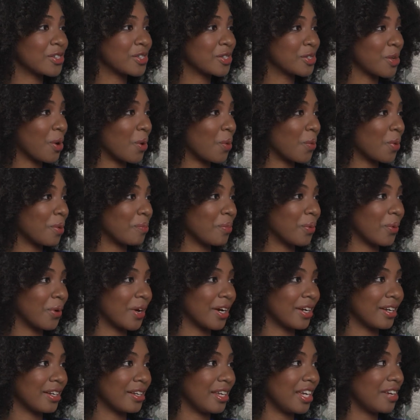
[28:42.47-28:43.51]
so
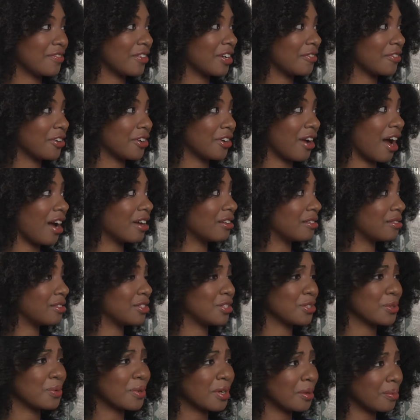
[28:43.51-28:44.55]
important. Even if you're
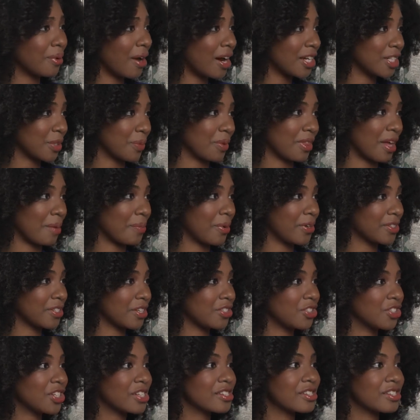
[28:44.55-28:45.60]
not doing a project with that
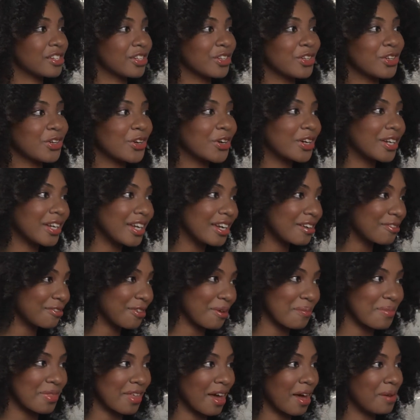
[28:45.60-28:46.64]
person, just learning
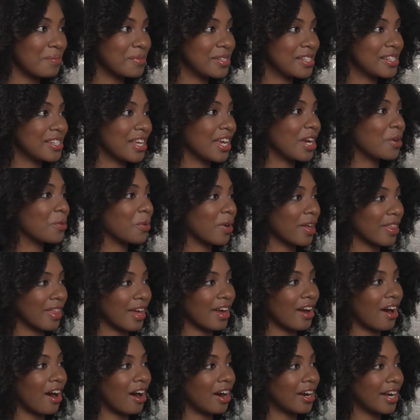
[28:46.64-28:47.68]
from them, seeing where
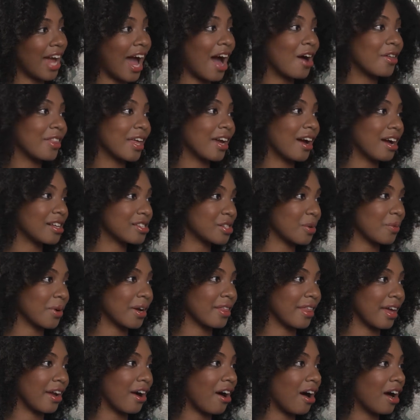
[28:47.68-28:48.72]
they are and how they got to
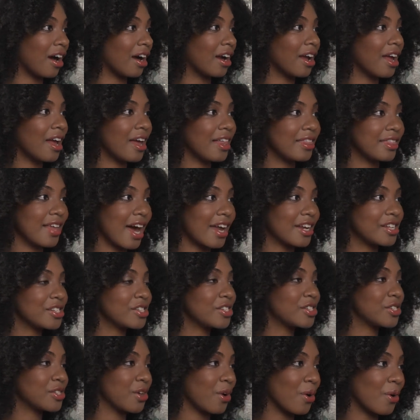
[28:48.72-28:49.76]
where they are, that
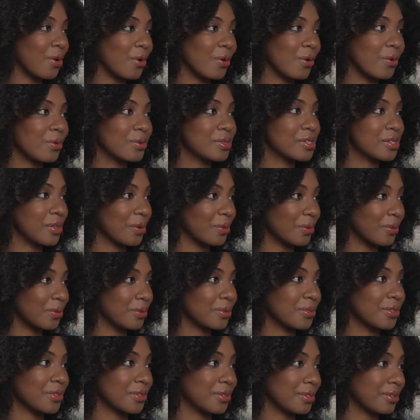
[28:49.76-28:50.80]
is so, so
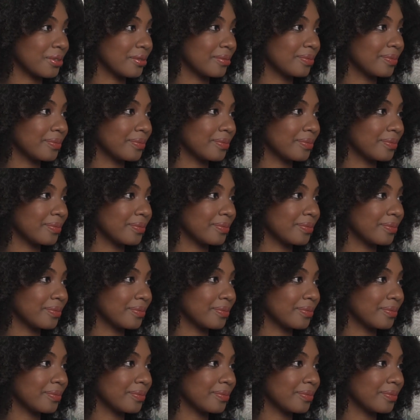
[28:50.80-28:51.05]
crucial.